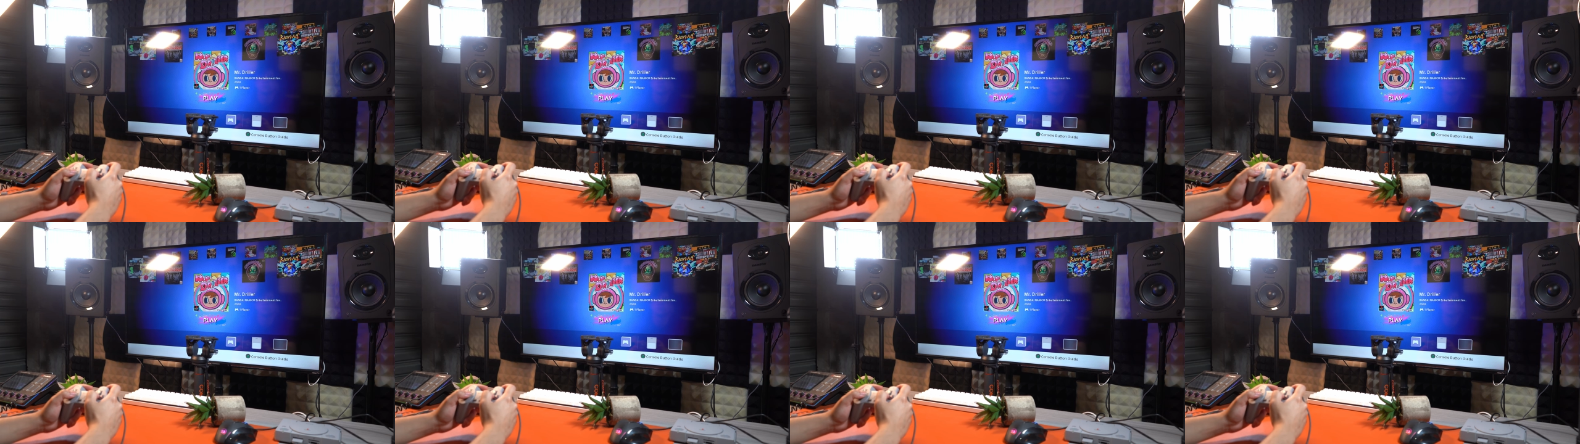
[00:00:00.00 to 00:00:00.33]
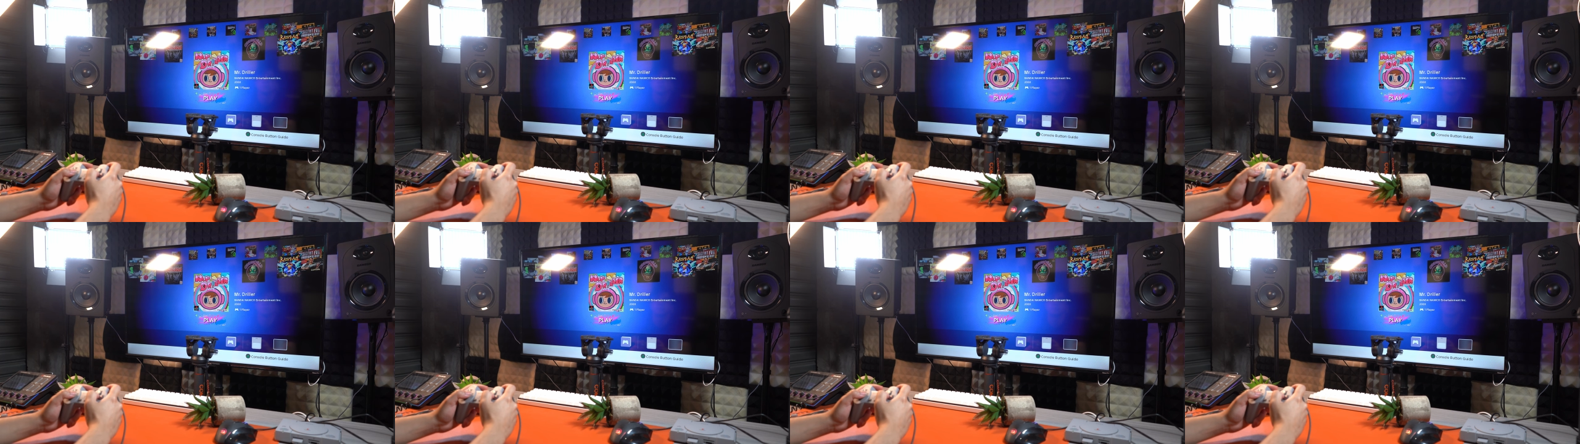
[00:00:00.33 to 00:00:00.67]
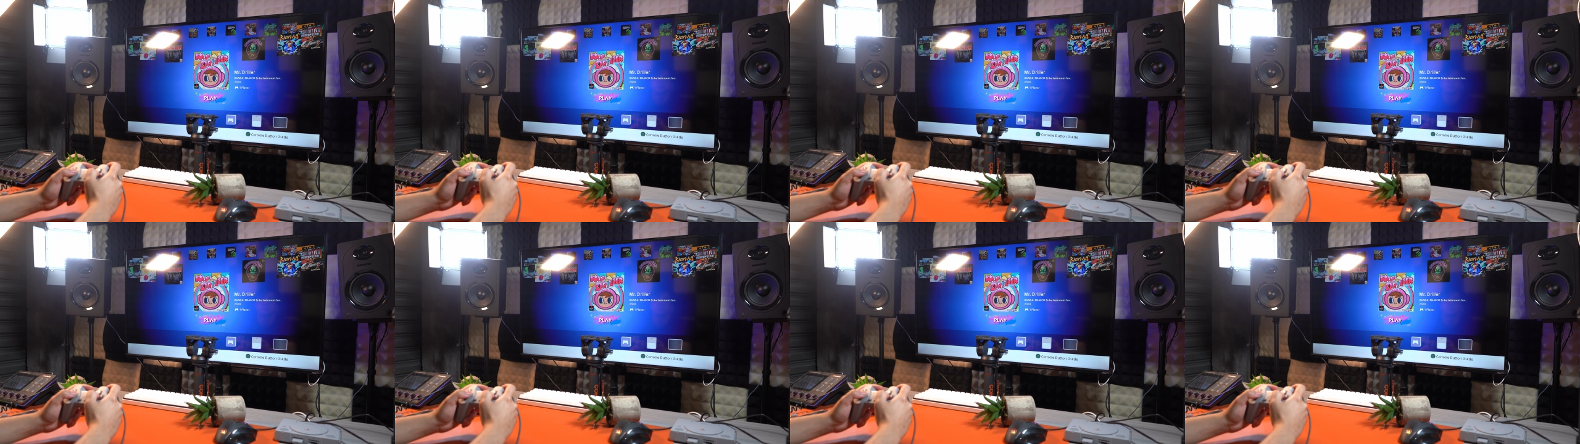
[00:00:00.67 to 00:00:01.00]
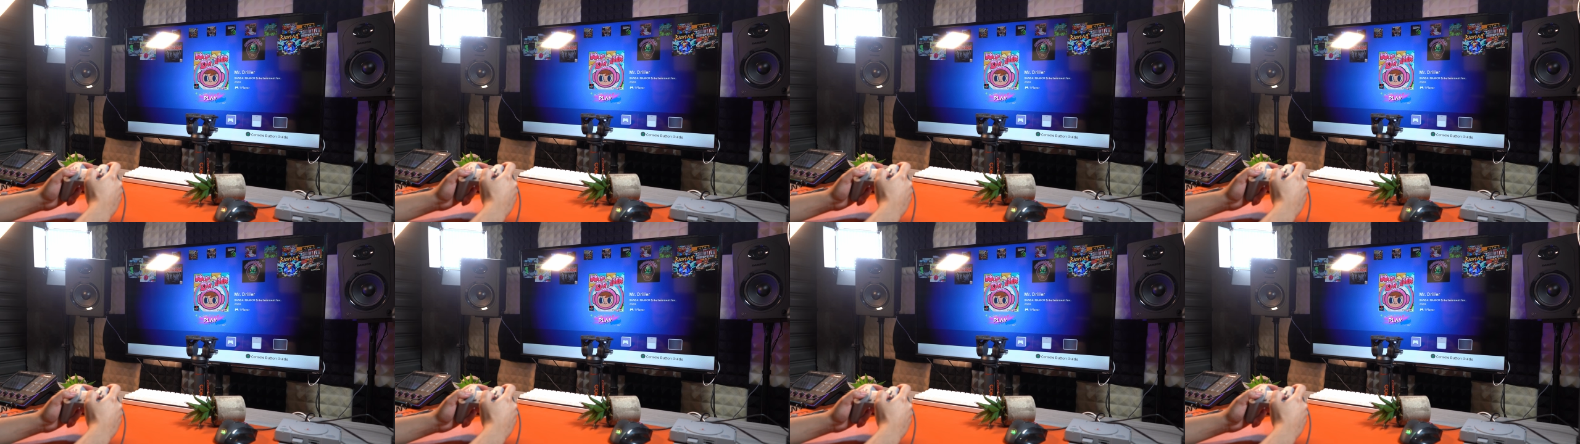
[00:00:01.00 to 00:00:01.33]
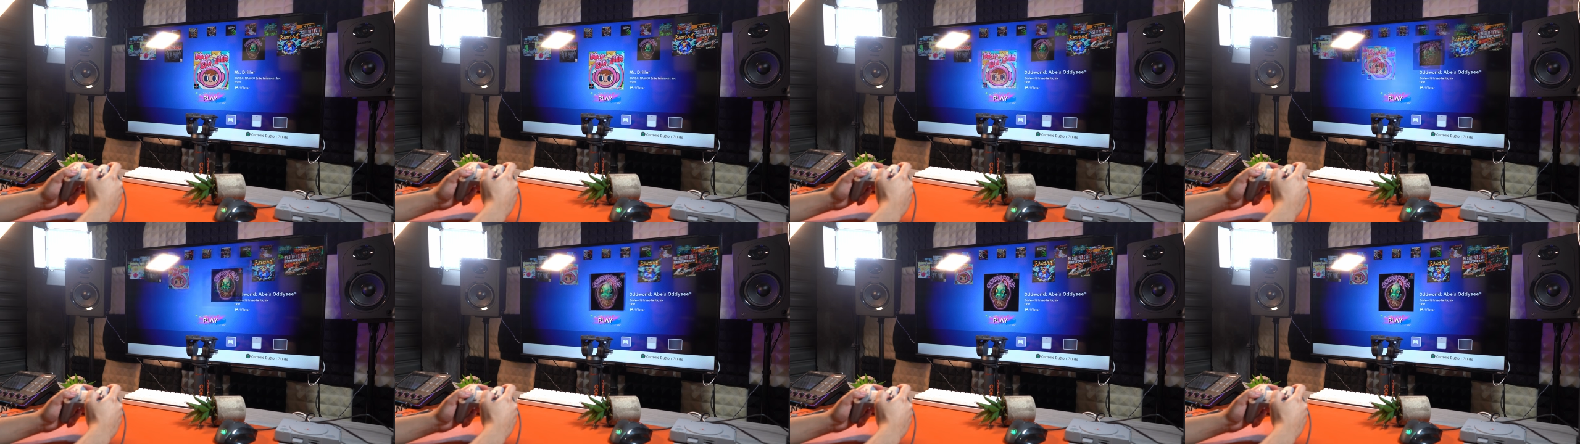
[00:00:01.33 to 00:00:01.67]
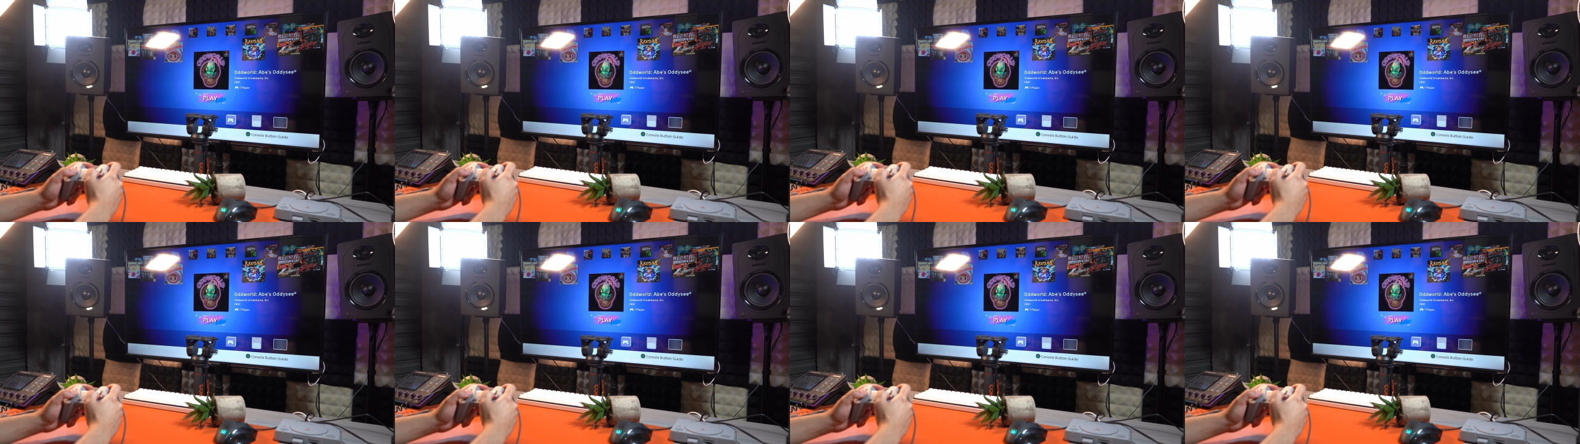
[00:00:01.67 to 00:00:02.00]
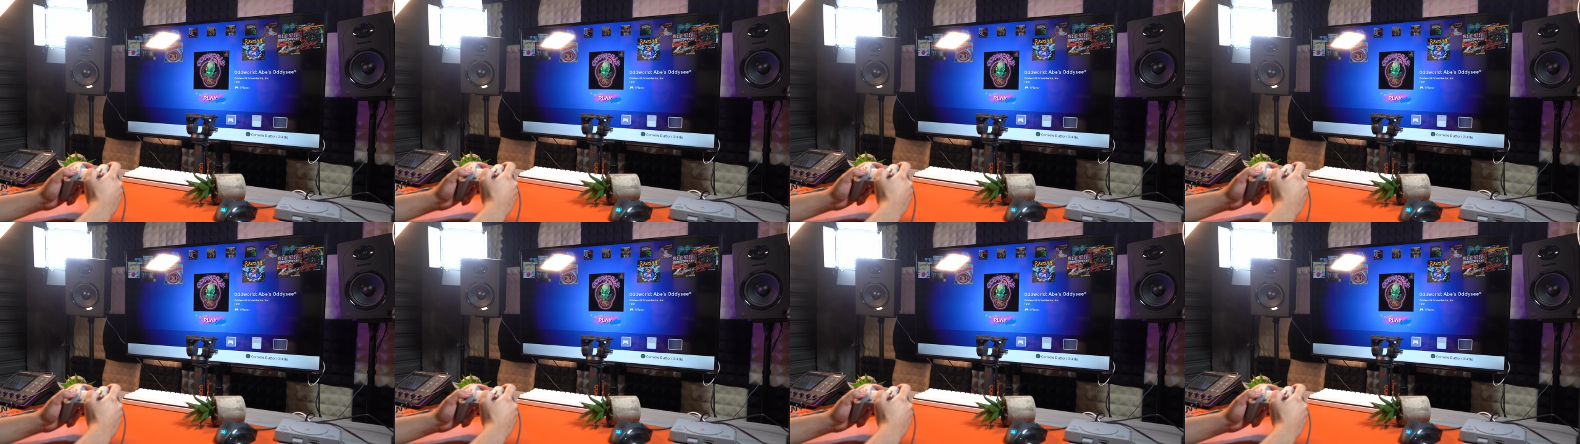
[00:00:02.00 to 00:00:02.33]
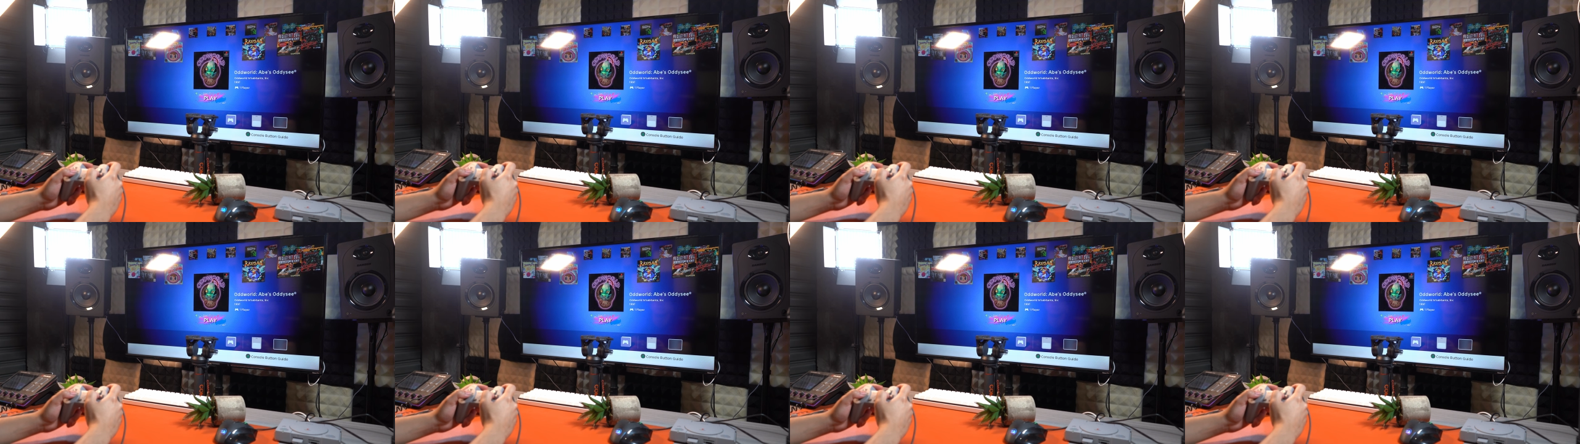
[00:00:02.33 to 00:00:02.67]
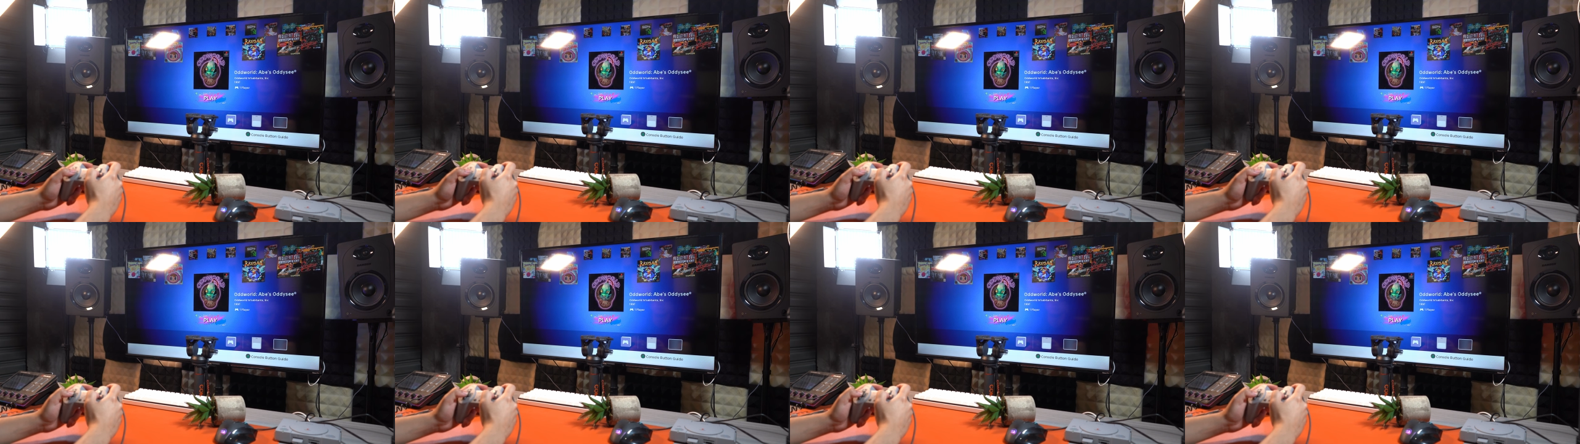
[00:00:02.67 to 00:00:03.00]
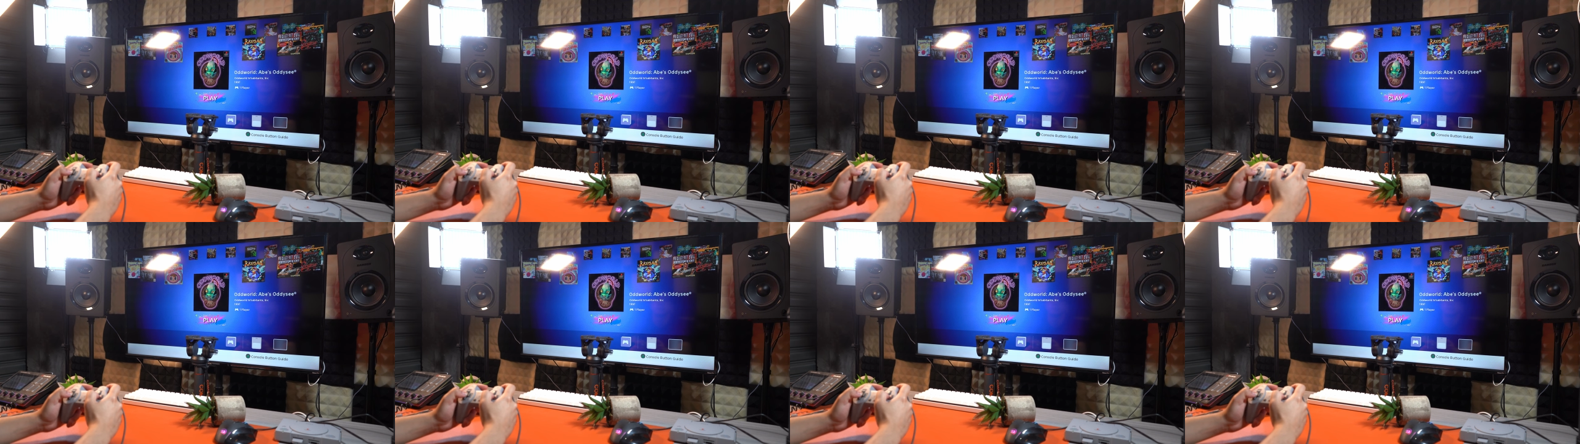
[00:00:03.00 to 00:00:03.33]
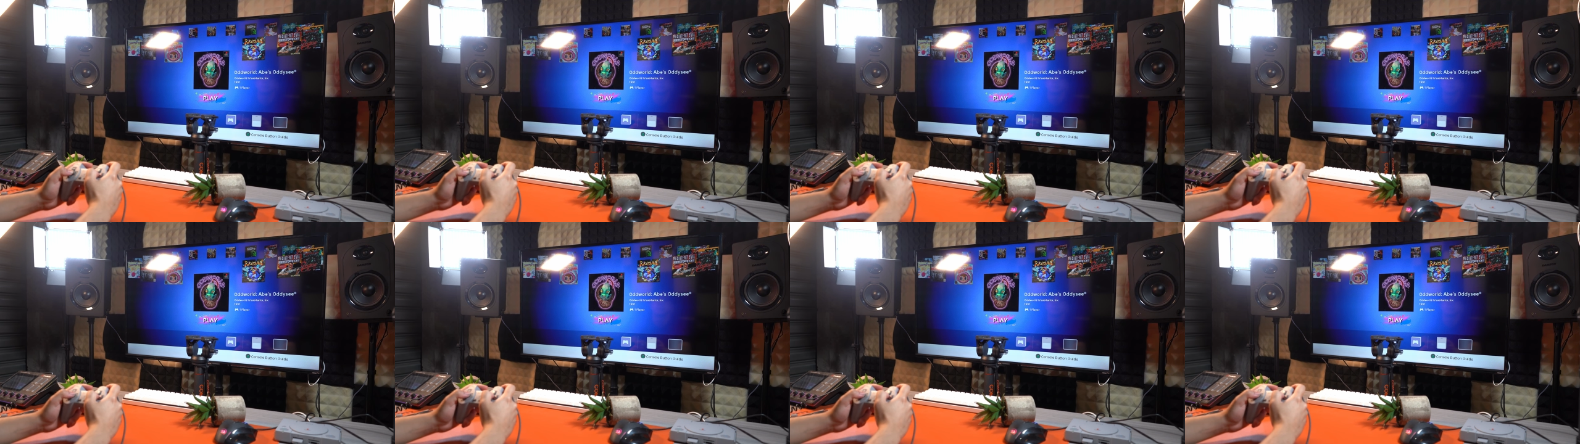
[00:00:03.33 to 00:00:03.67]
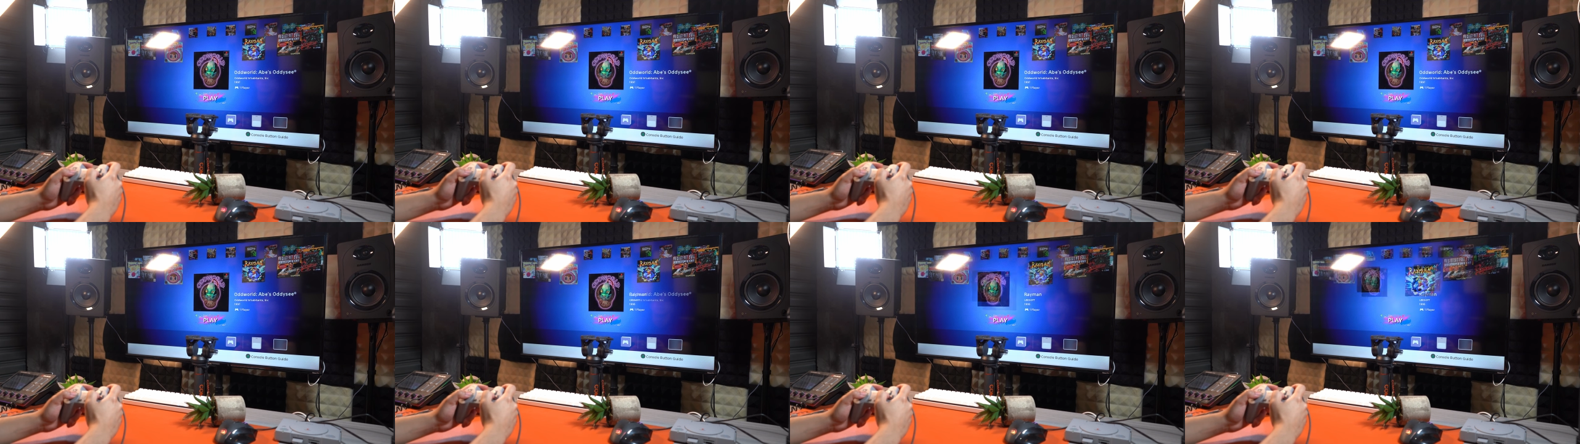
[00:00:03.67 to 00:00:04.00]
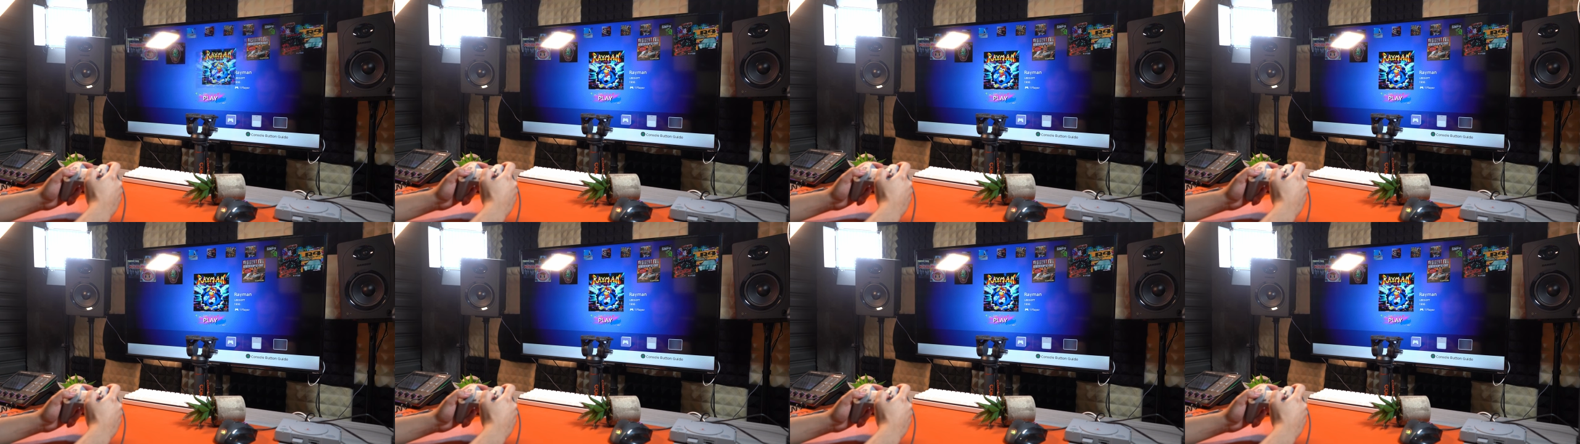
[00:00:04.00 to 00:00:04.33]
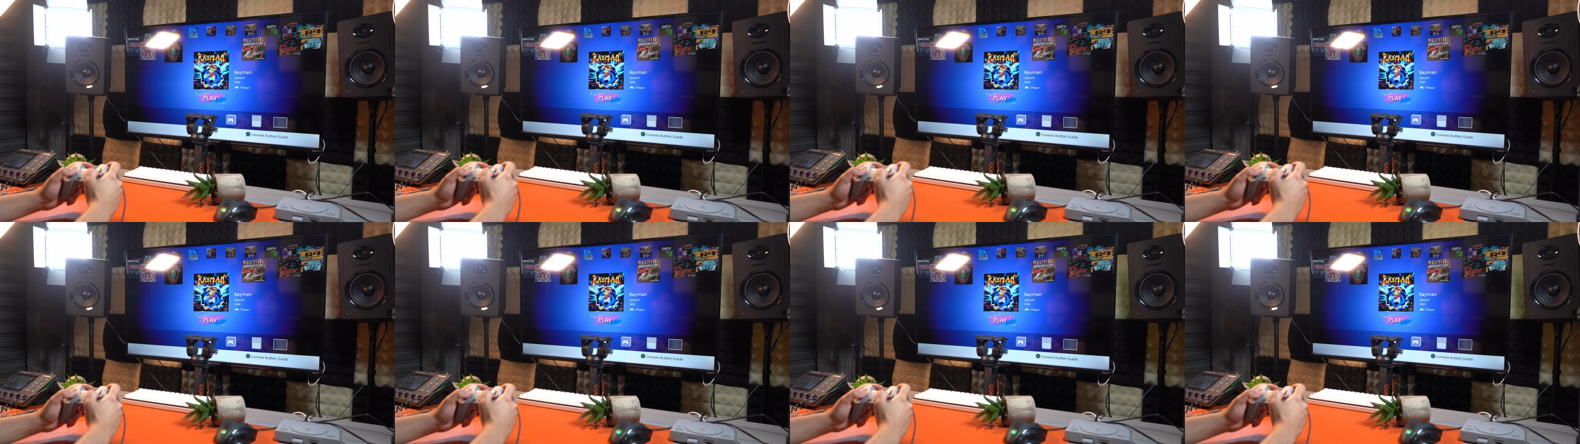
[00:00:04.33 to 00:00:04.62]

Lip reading: [unreadable: no face in view]